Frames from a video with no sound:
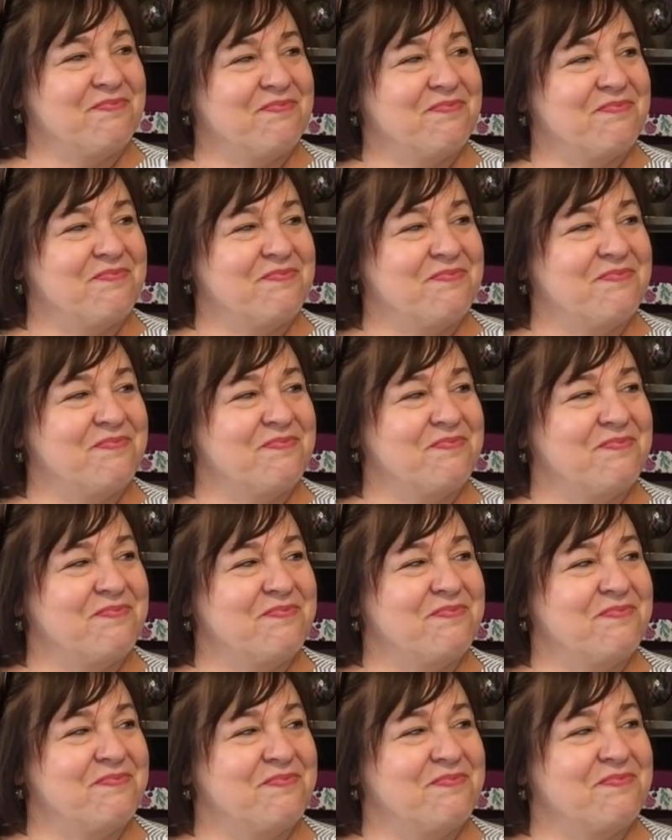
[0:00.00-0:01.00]

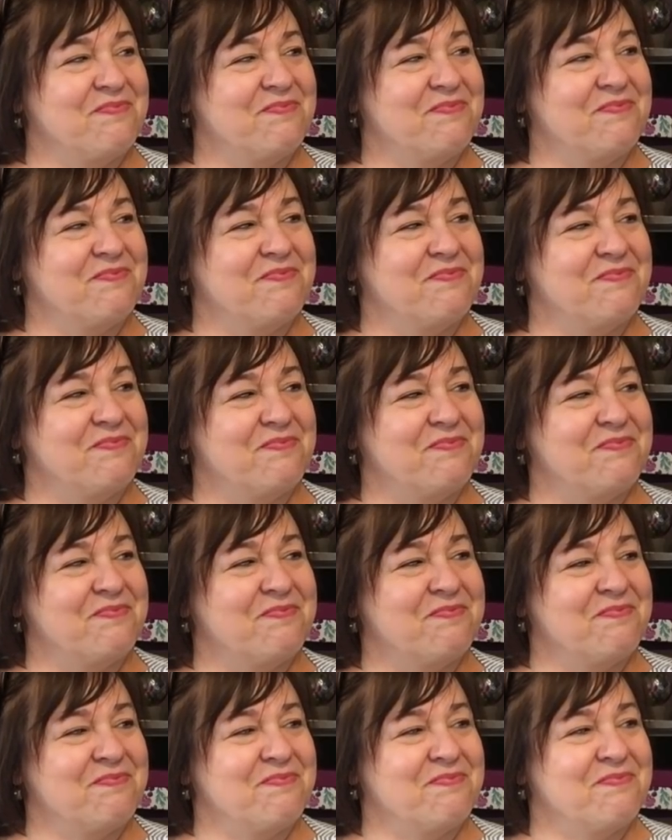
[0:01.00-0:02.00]

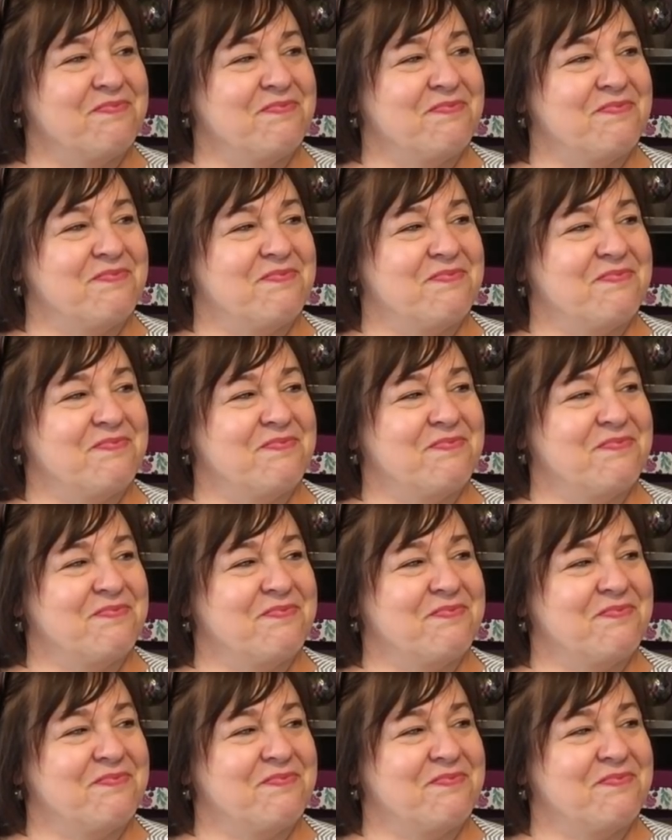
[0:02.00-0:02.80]
This person isn't speaking.